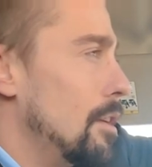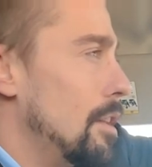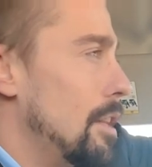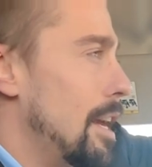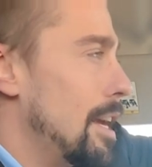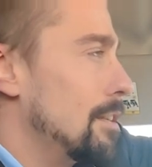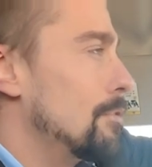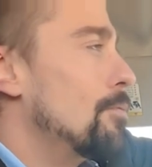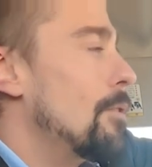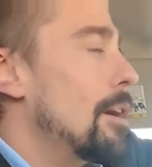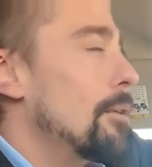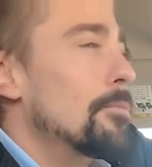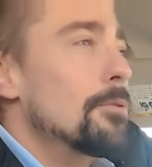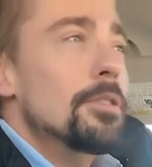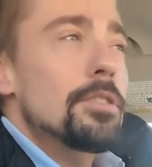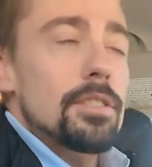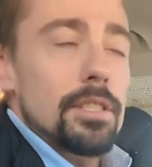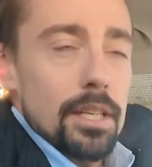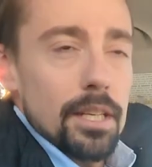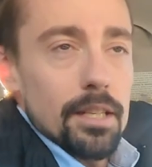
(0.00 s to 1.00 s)
that's why we're
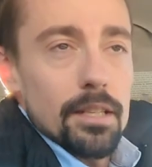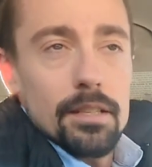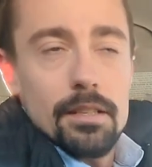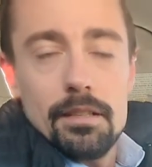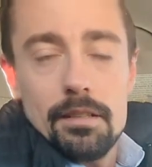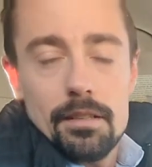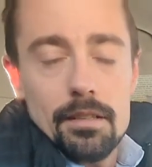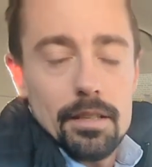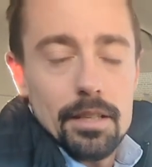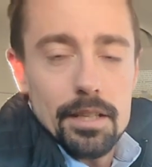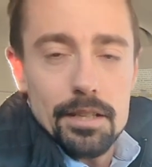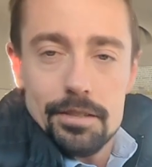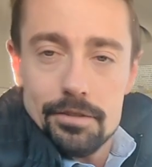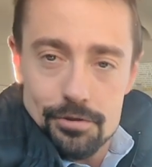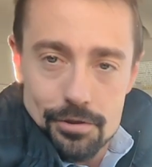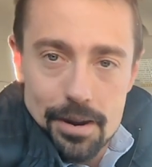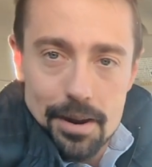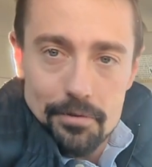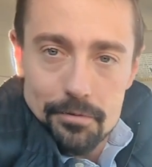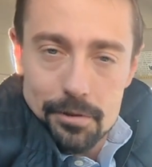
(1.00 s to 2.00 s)
sitting in the
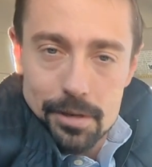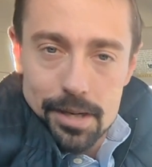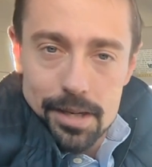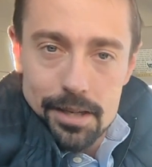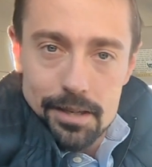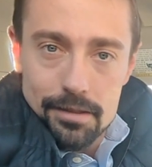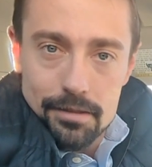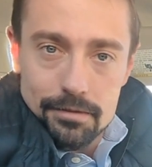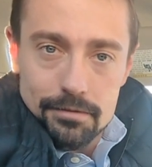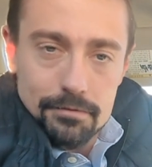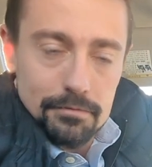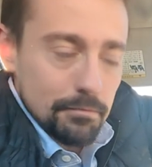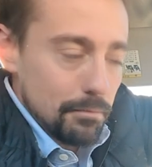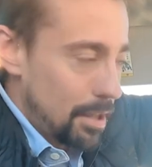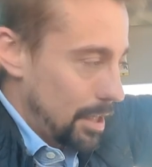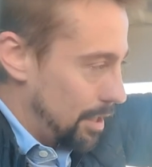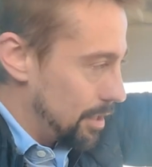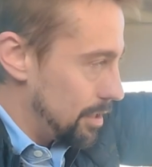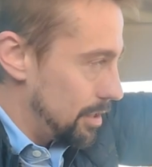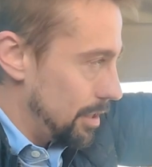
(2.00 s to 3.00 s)
driveway
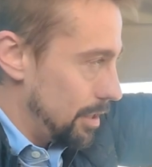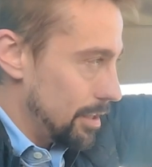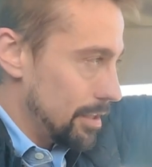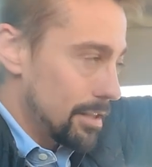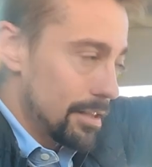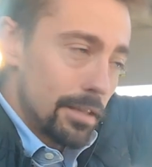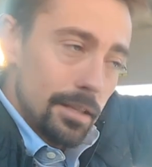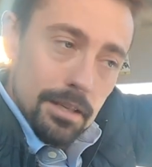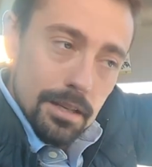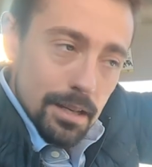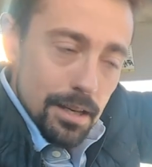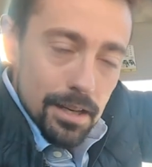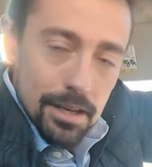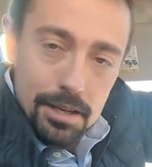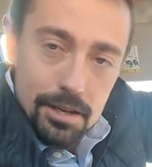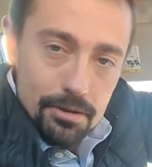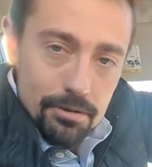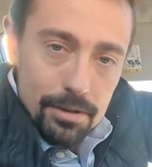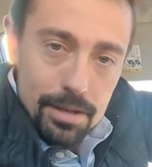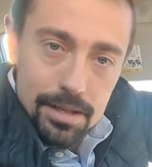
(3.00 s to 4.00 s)
because the instant I
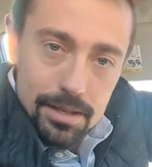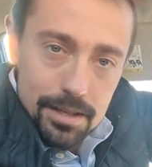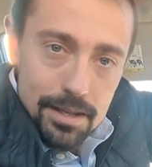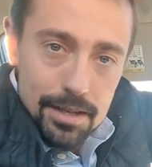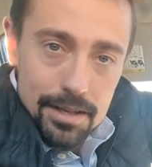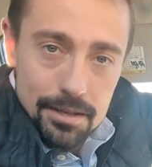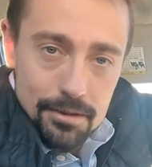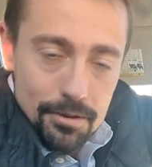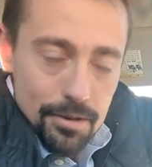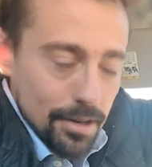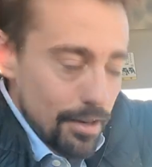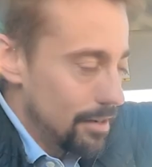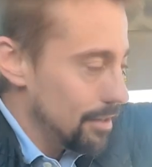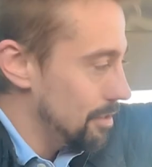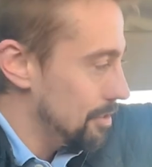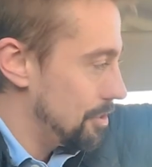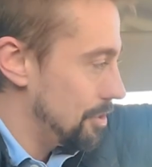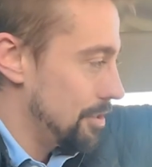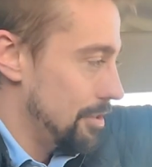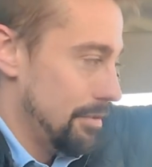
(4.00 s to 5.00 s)
go into that
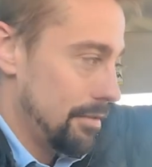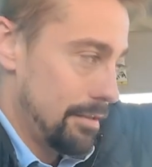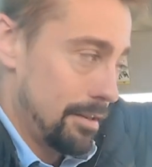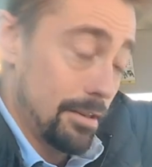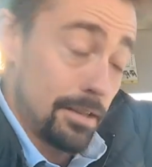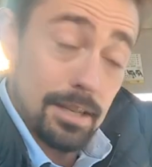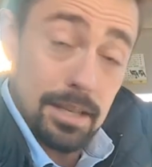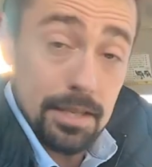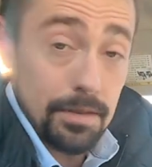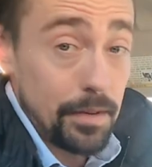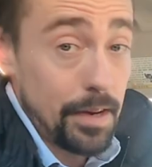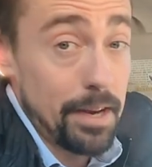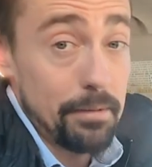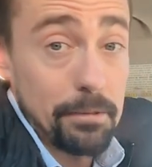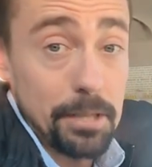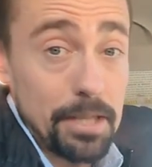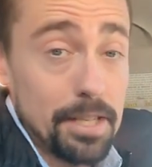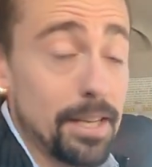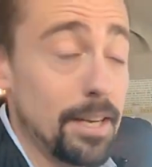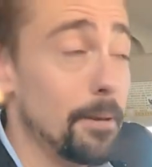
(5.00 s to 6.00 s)
garage, it's
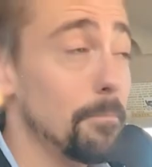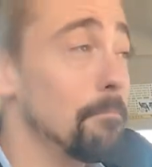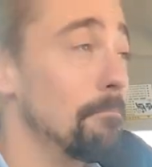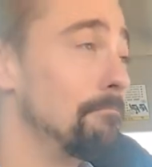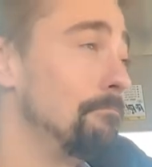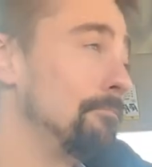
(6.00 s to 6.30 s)
family time.